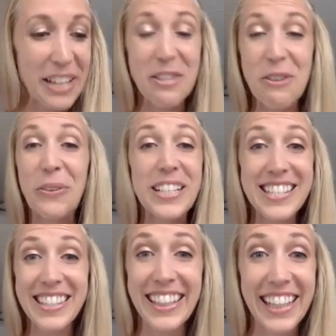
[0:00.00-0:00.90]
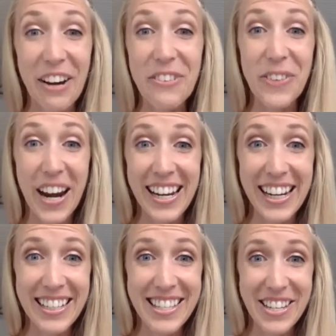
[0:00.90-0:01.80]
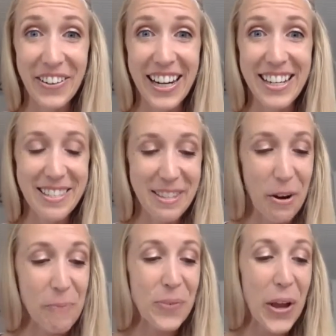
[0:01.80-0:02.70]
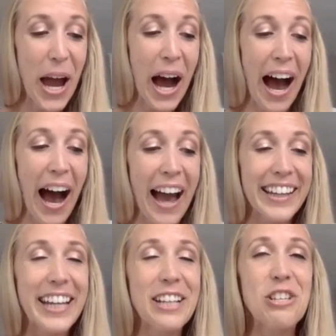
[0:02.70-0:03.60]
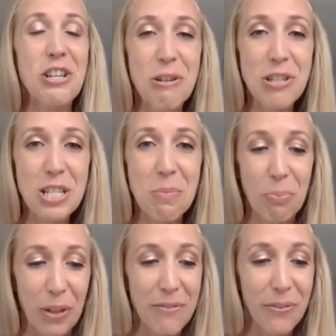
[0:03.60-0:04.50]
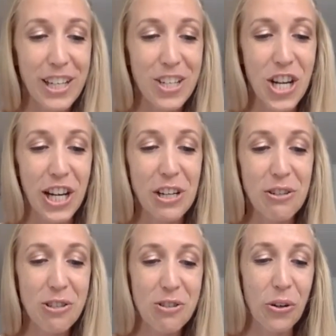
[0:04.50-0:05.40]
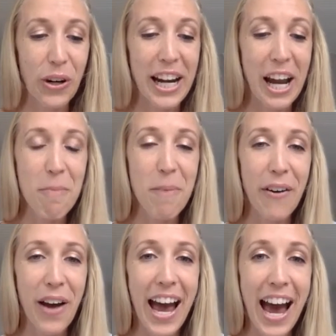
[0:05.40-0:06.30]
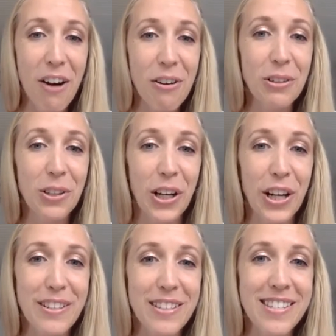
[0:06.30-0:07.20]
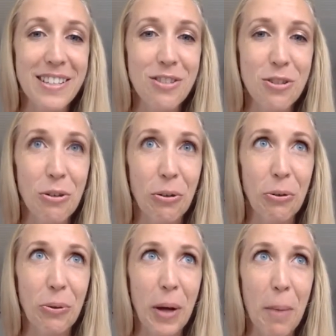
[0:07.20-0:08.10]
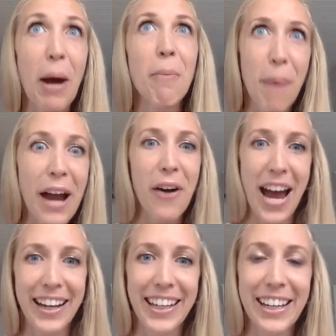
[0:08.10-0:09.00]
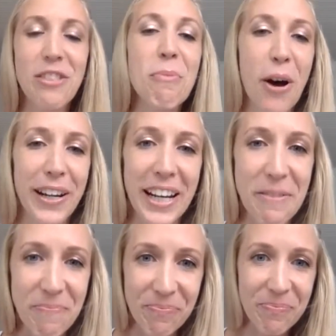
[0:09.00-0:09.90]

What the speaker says: right, so we're just going to get right into it. So can you just briefly share your story about how you learned about biohacking the body?